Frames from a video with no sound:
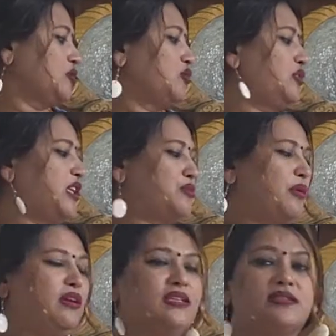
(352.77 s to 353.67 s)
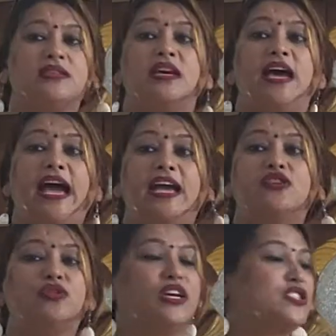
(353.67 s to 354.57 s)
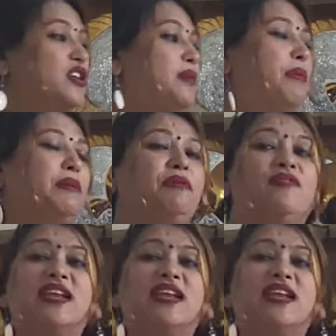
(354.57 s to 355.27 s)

So that's why it's educational department.